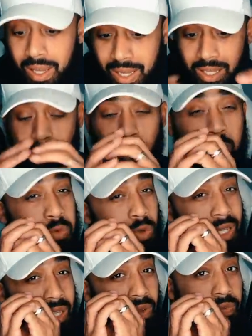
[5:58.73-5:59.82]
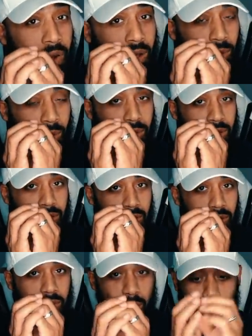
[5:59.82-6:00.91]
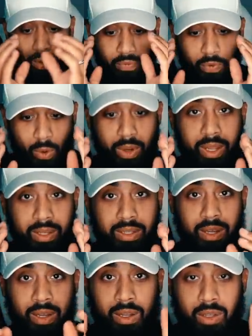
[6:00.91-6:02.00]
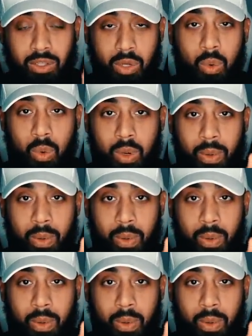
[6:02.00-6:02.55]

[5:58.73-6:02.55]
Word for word: Is really funneled to a focused two